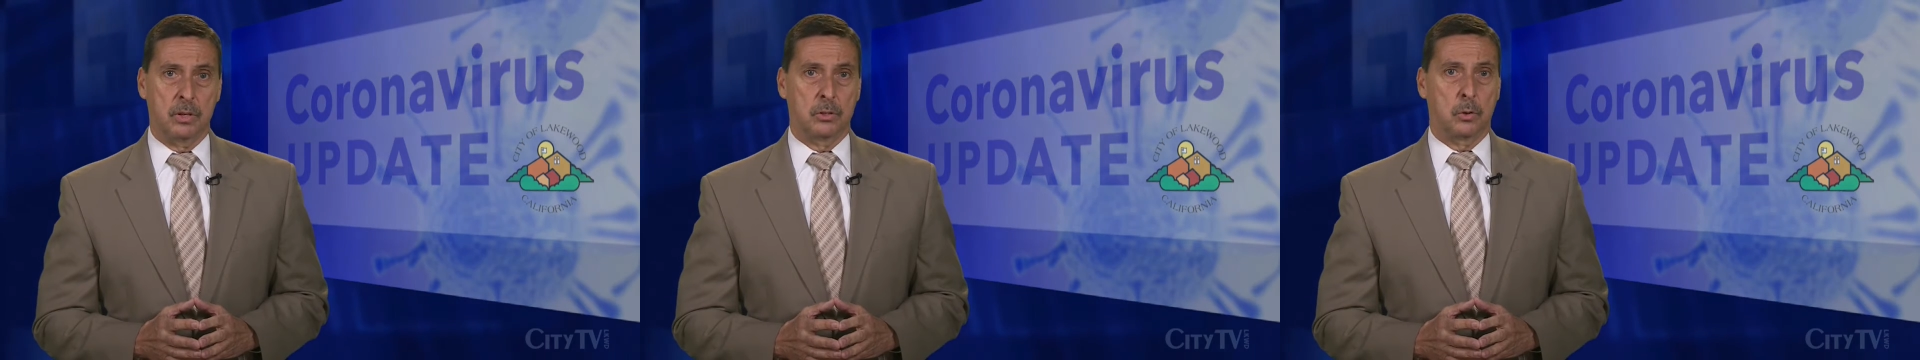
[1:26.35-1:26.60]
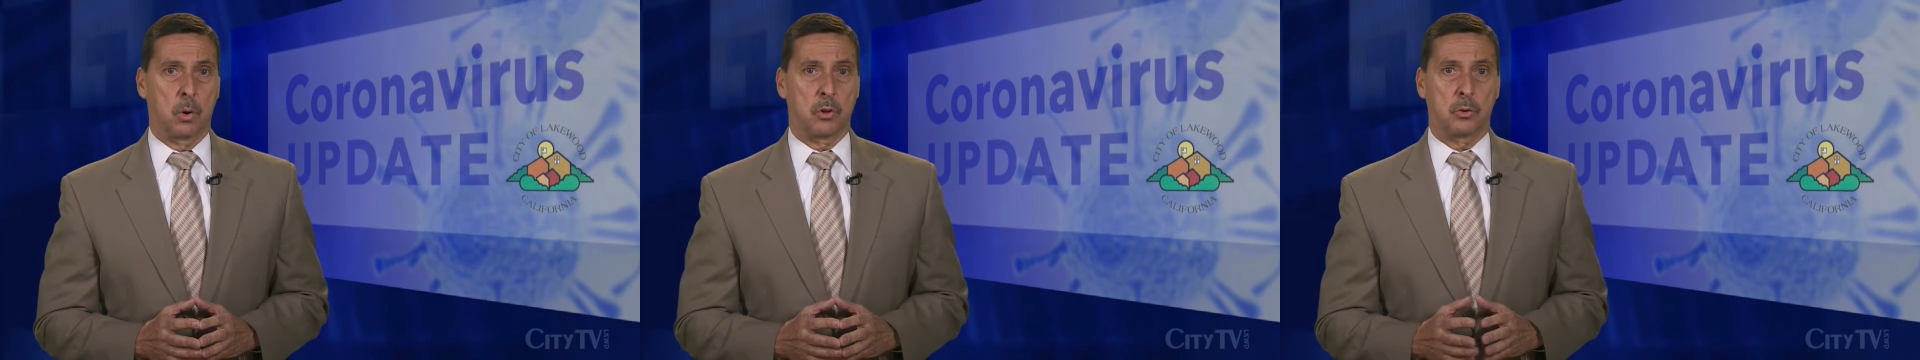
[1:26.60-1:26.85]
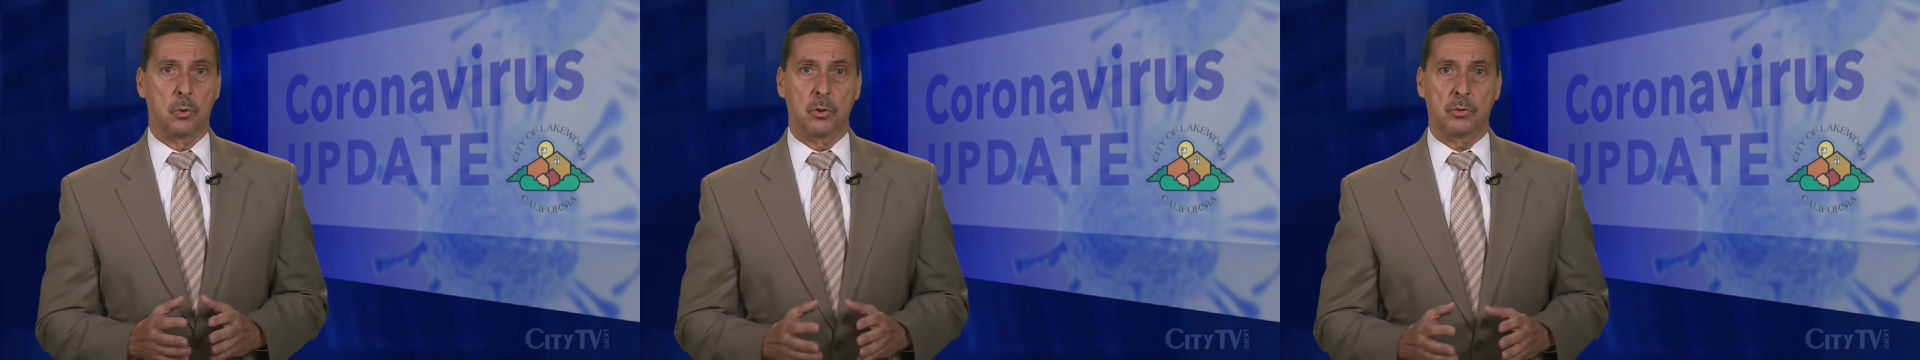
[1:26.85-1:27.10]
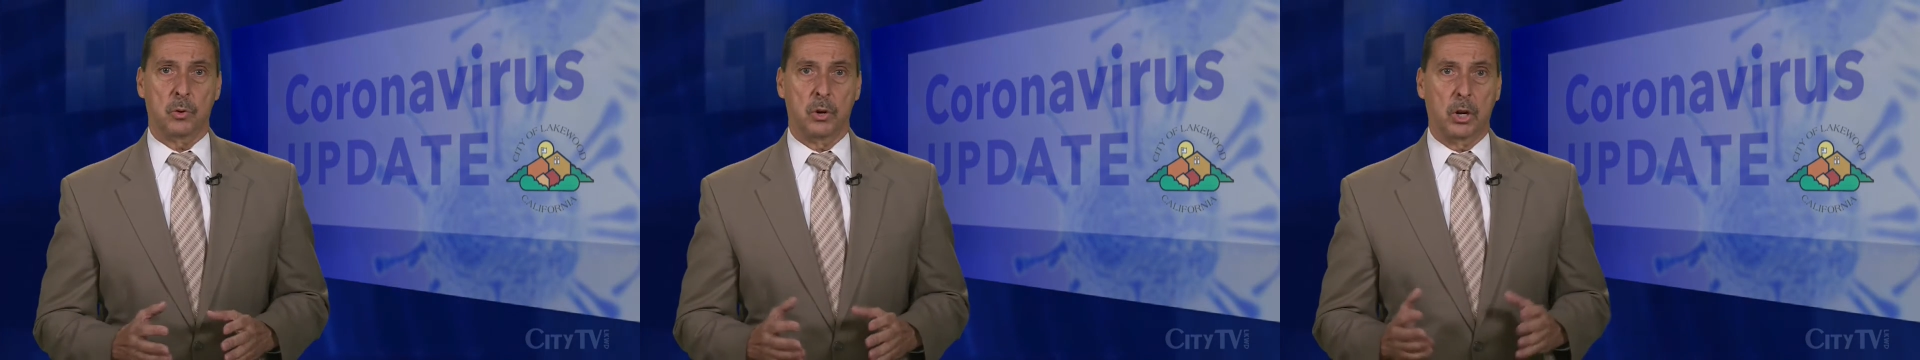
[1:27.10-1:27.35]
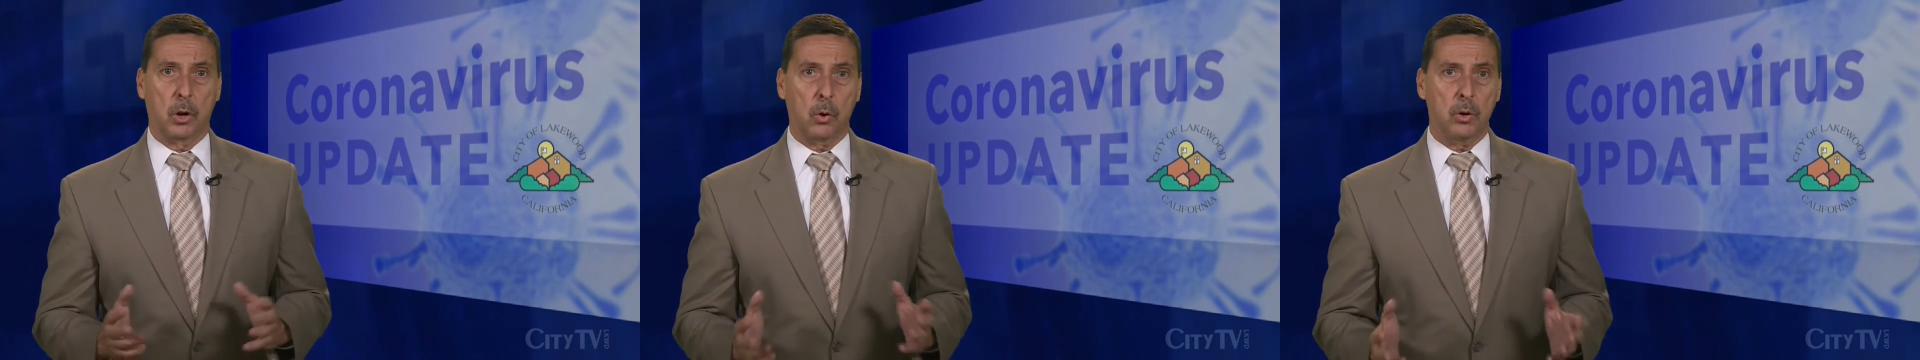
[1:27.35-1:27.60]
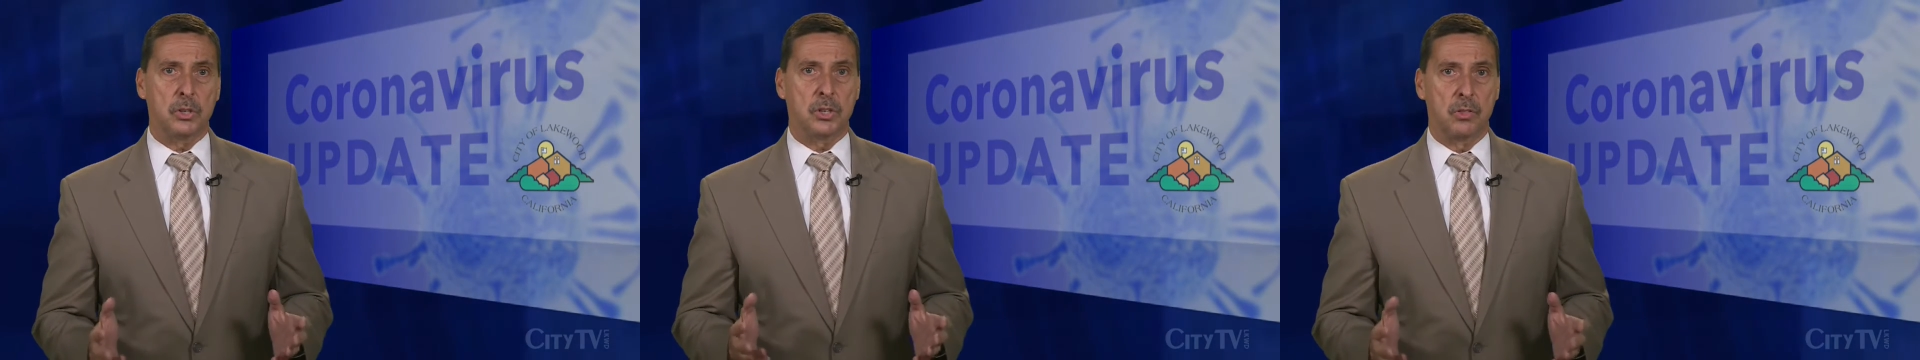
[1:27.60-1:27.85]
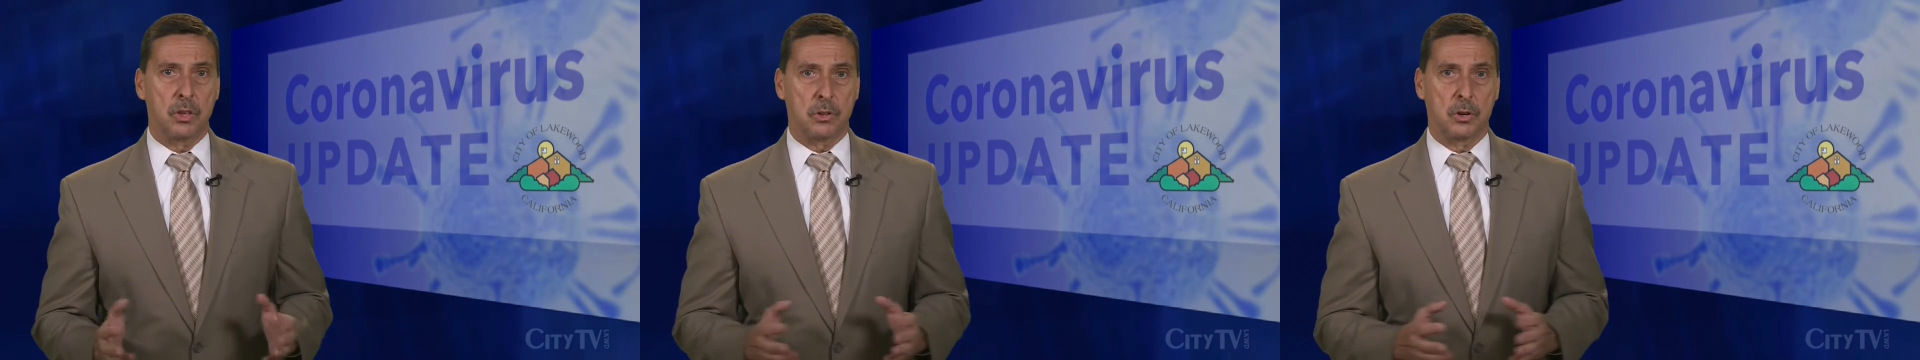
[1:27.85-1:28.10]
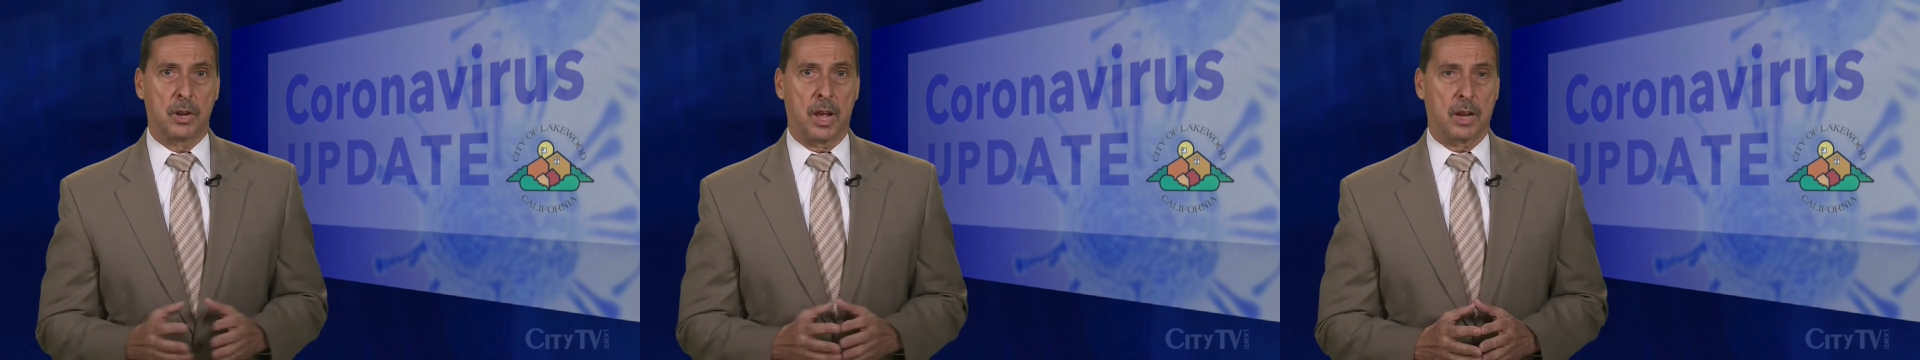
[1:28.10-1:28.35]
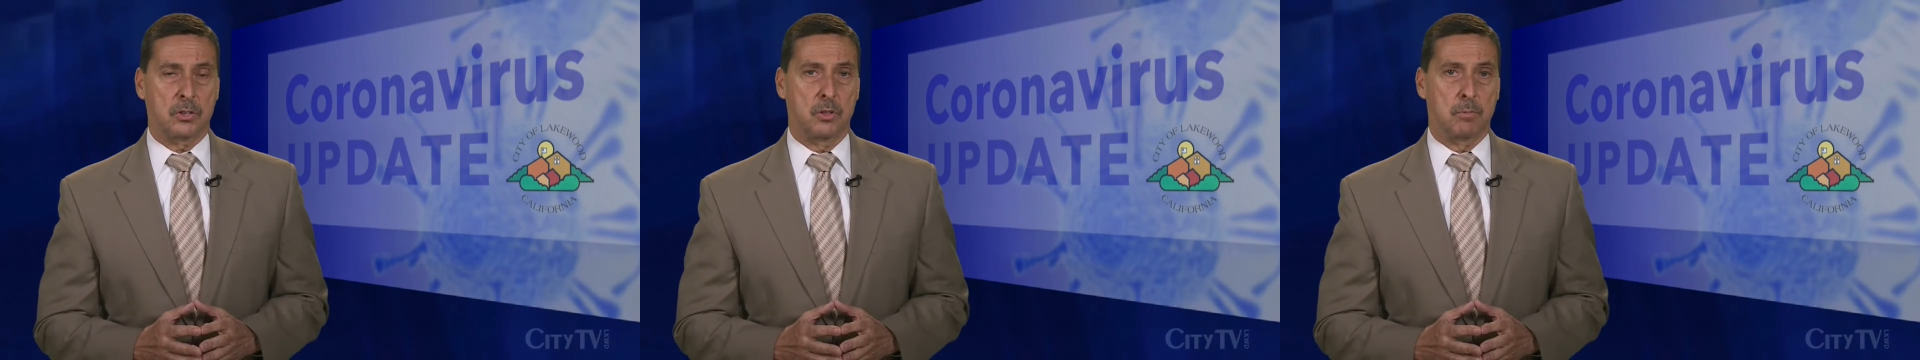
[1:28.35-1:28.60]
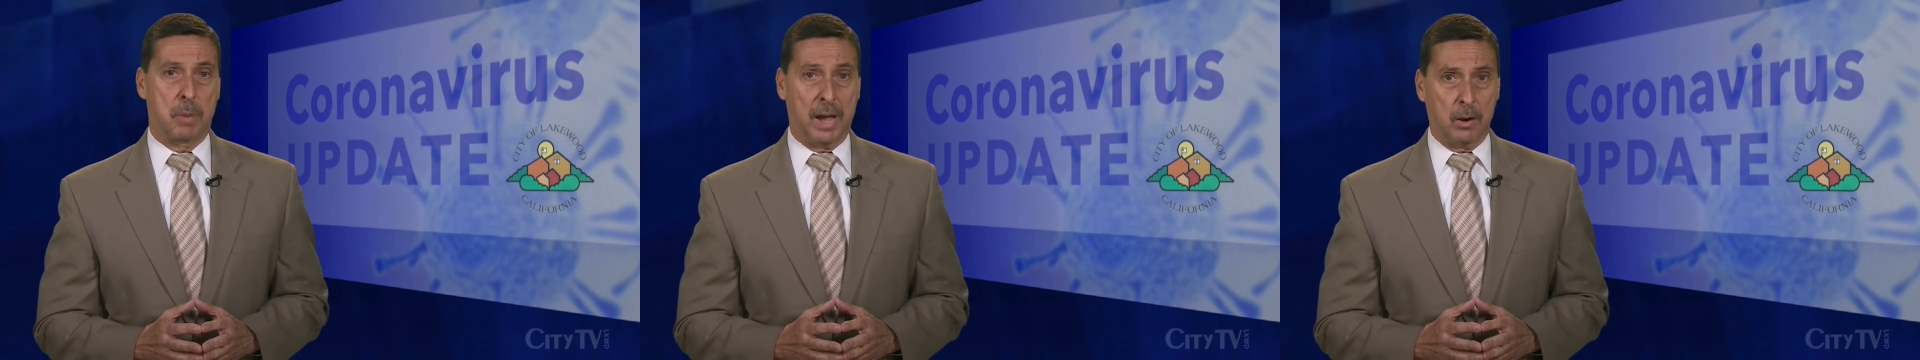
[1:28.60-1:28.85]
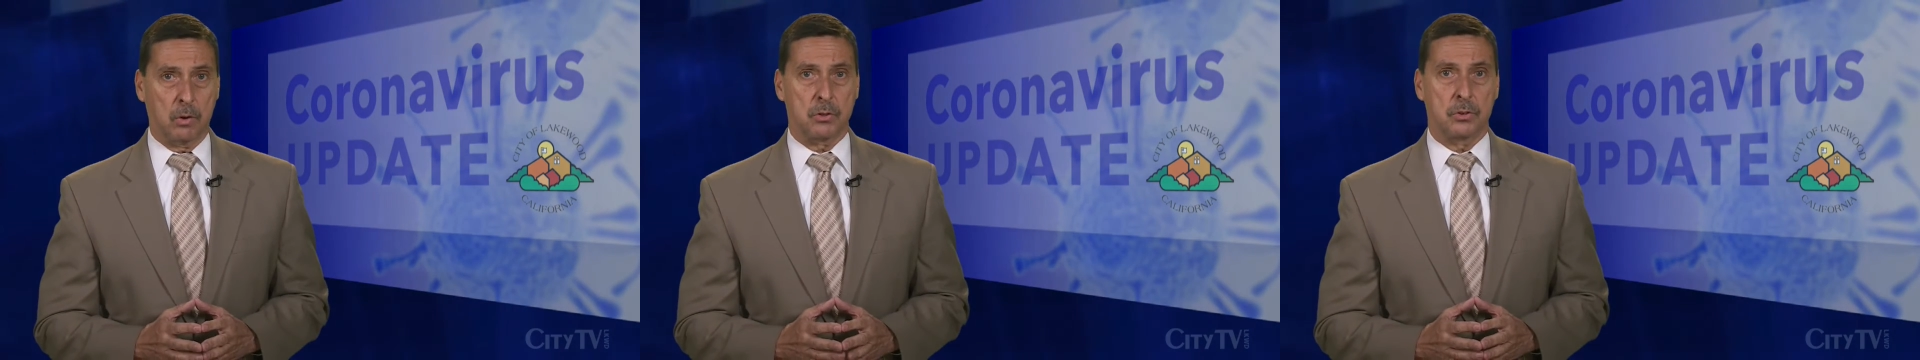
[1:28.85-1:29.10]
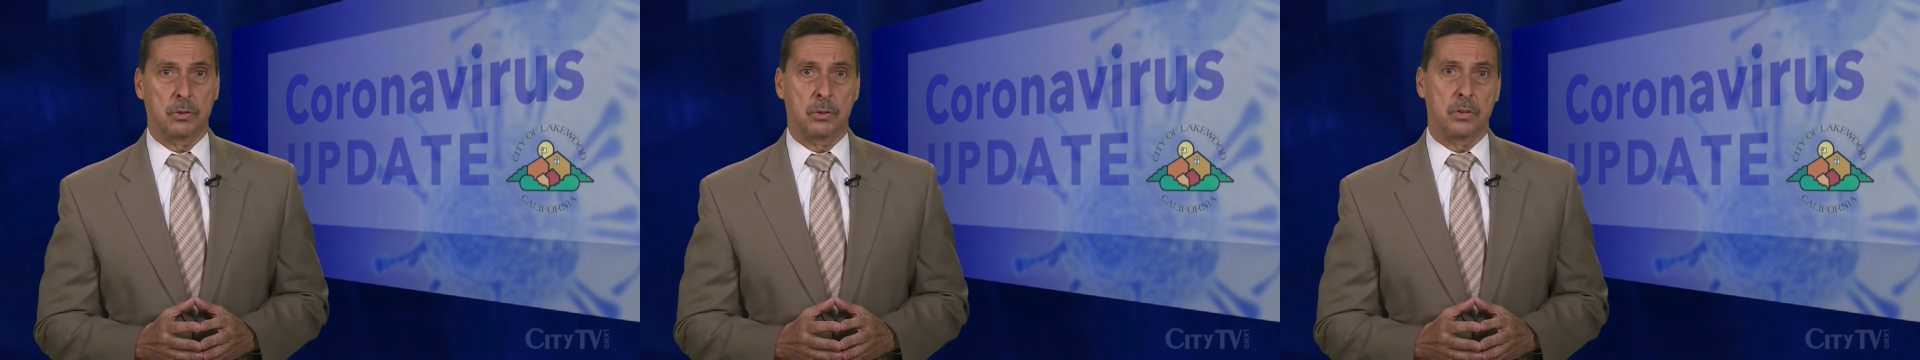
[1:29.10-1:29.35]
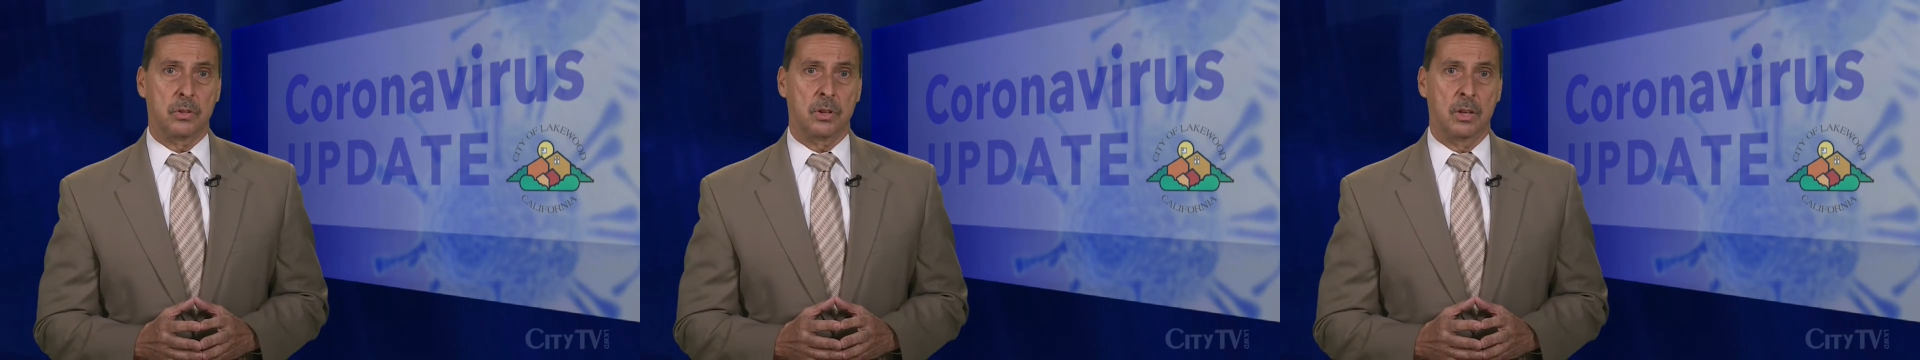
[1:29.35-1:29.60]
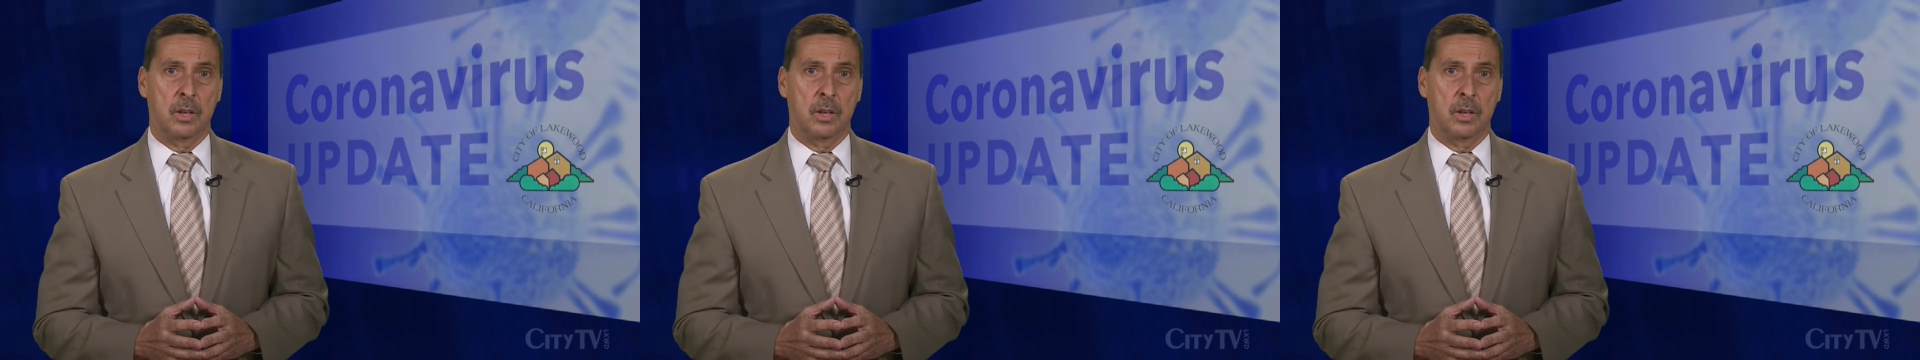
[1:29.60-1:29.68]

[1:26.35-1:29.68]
to our schools for encouraging these good actions by our students,